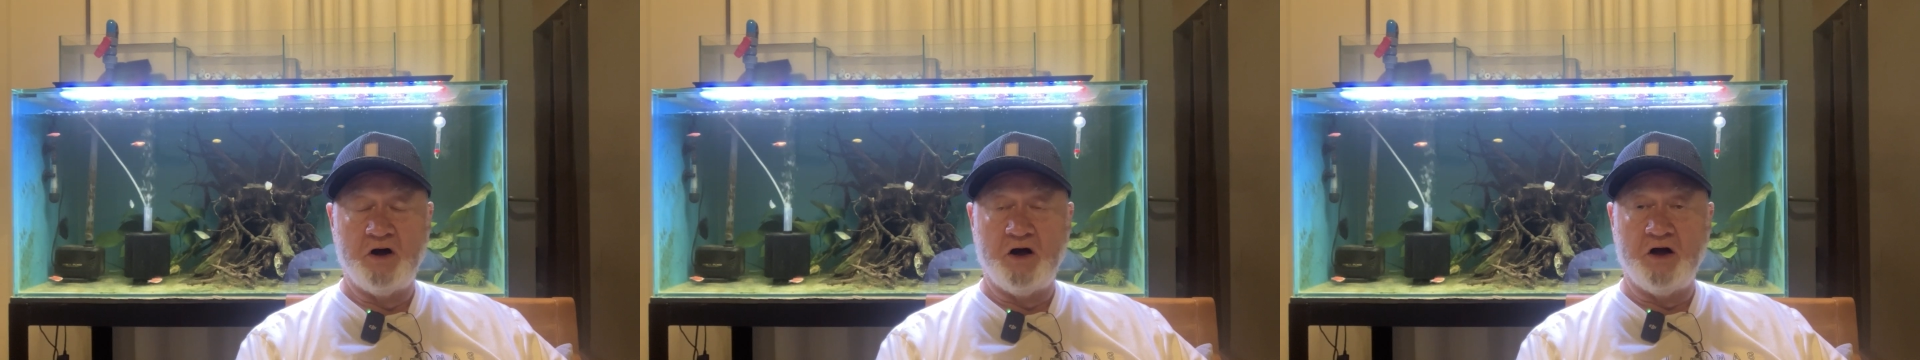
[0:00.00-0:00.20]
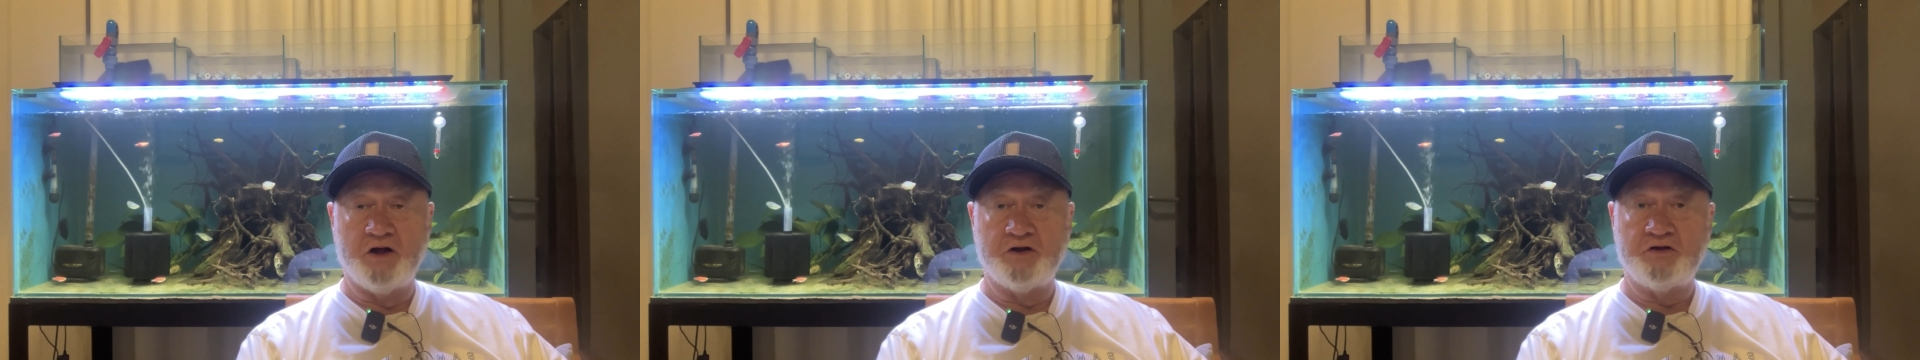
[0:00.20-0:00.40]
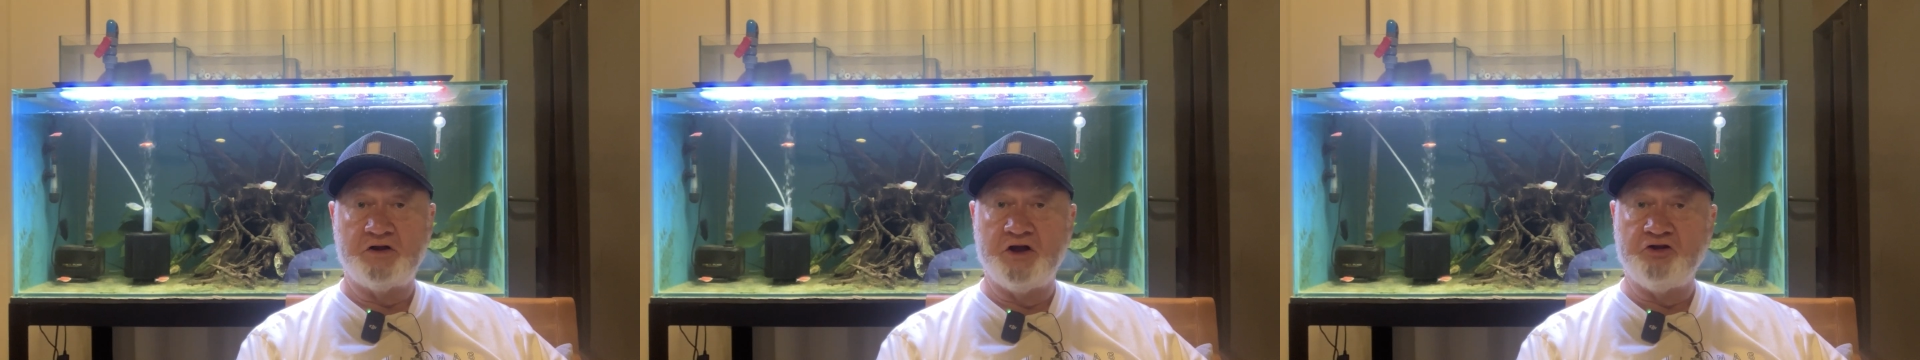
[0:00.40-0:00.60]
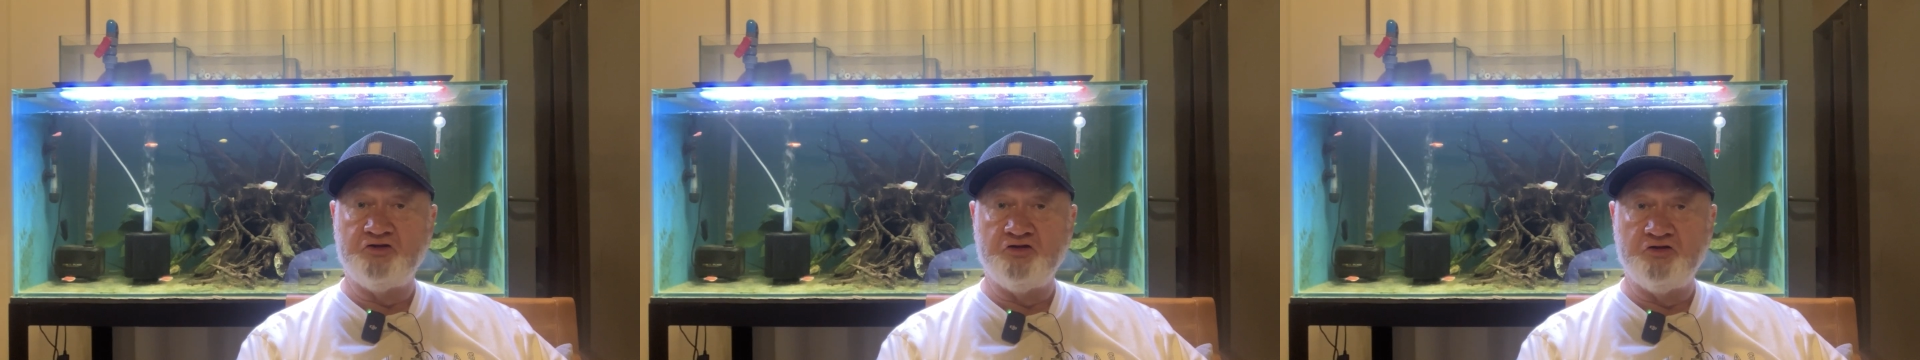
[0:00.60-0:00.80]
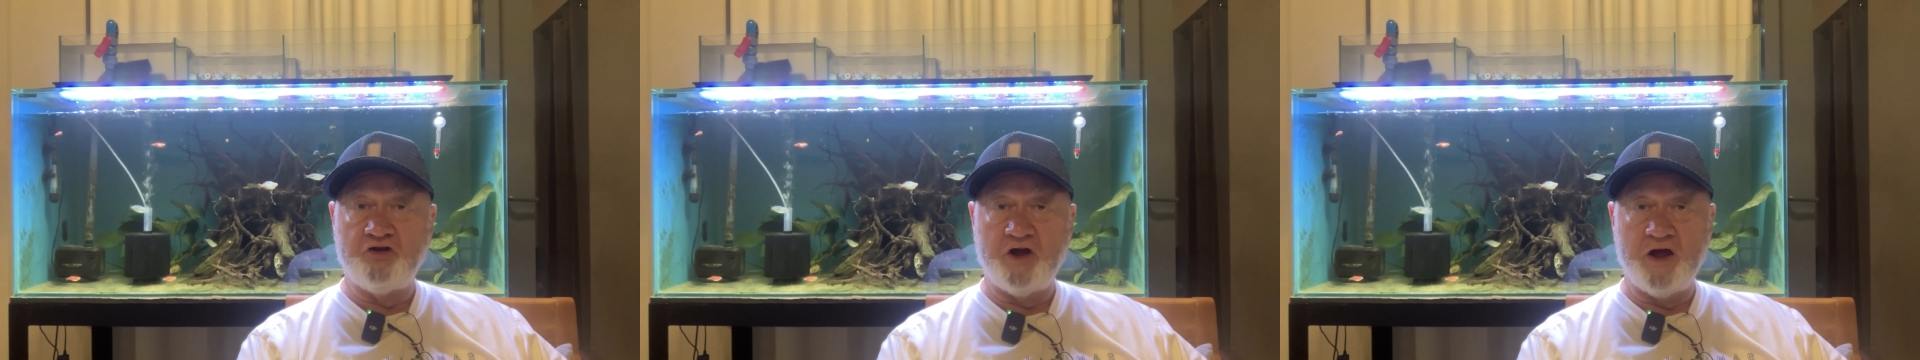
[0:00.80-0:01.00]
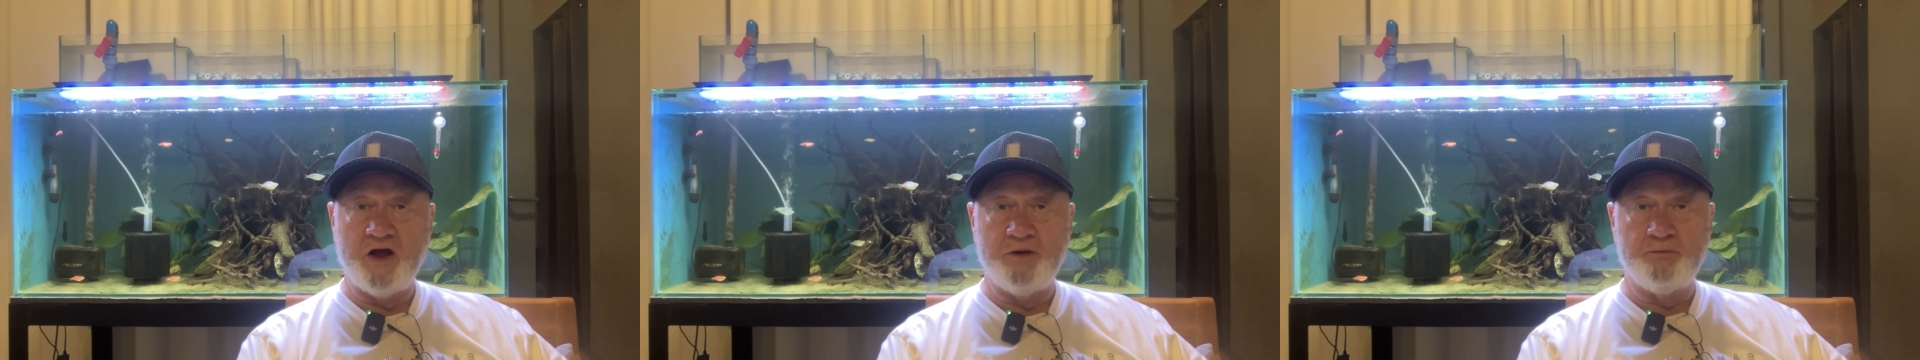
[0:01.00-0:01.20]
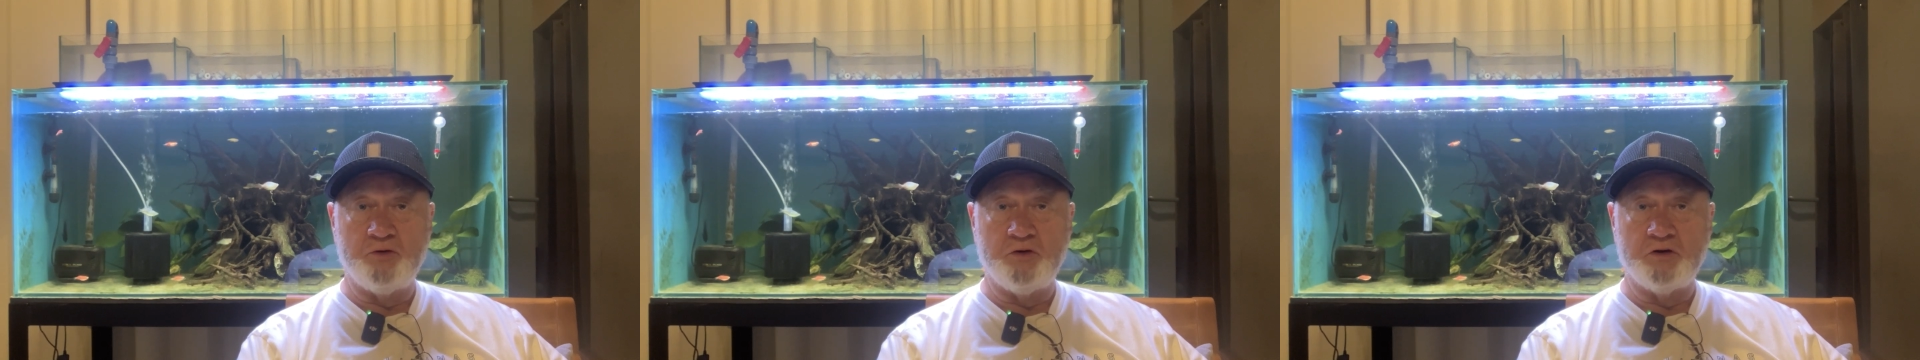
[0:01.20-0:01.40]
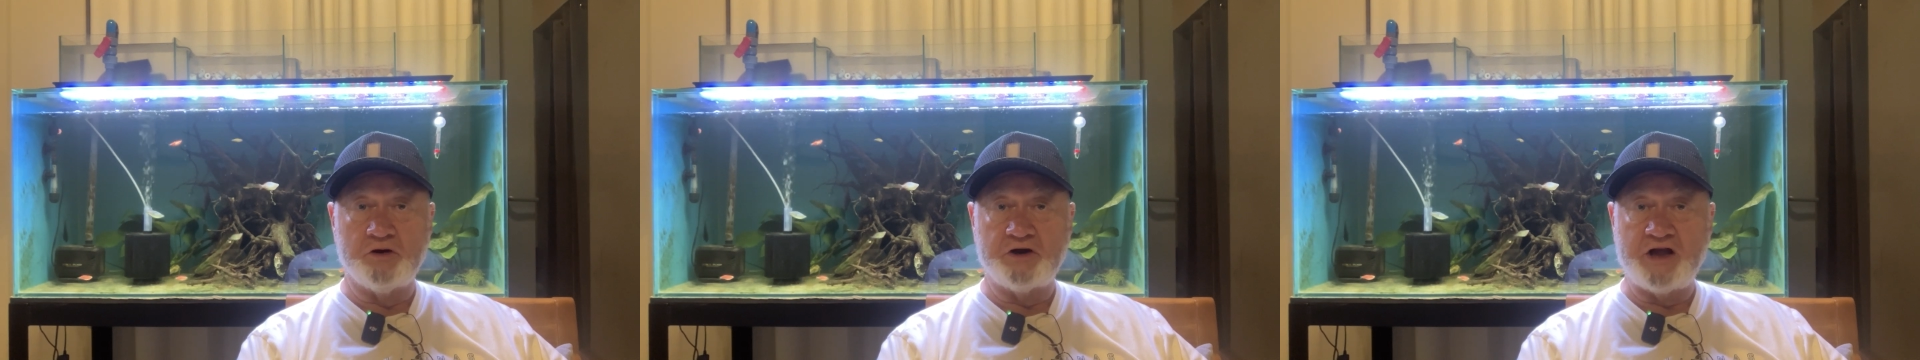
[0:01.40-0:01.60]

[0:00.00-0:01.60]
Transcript: a kitchen table or